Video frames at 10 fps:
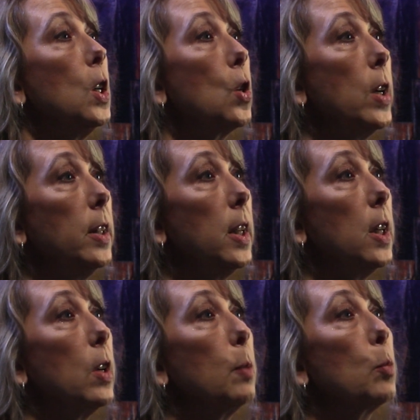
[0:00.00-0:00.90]
During the
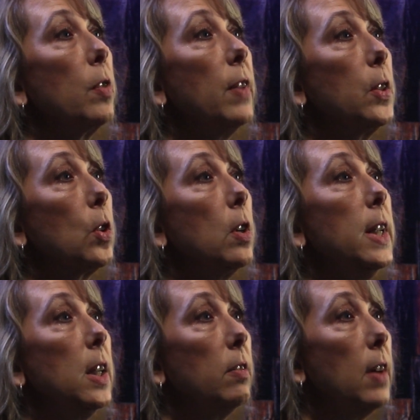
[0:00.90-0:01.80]
hearing, Professor
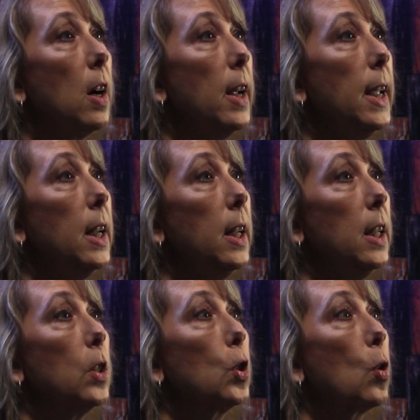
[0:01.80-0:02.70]
Nita Farahany
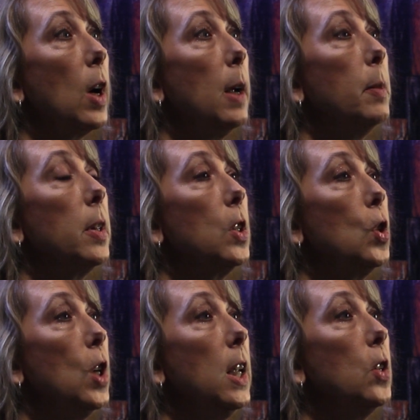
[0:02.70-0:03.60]
described the
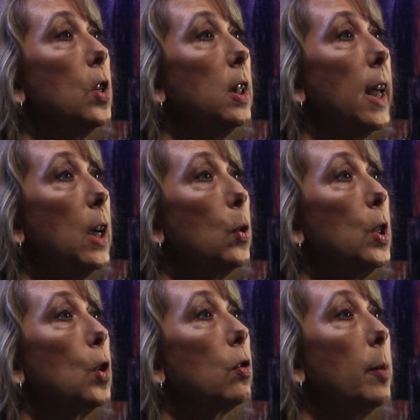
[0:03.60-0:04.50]
change in
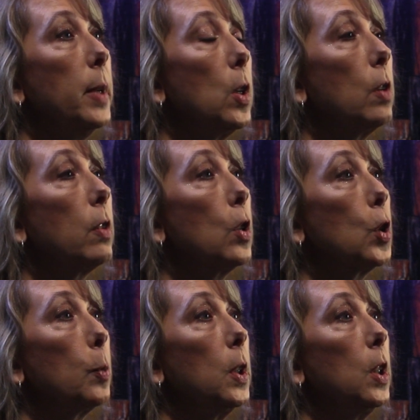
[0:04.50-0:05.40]
language from
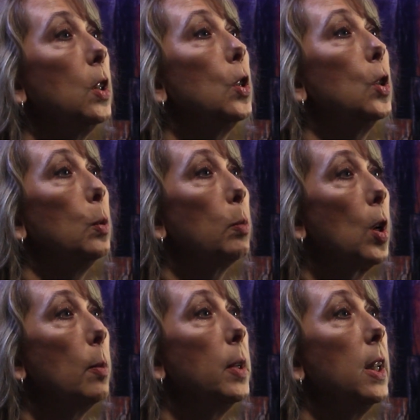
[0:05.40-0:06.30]
irreversible to
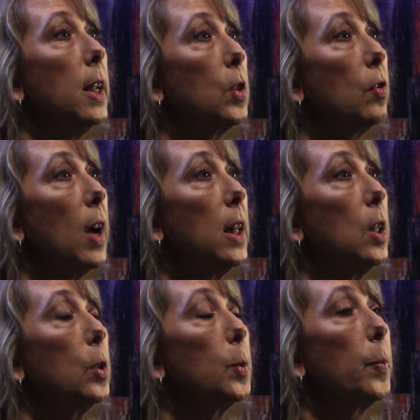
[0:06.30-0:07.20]
permanent as follows.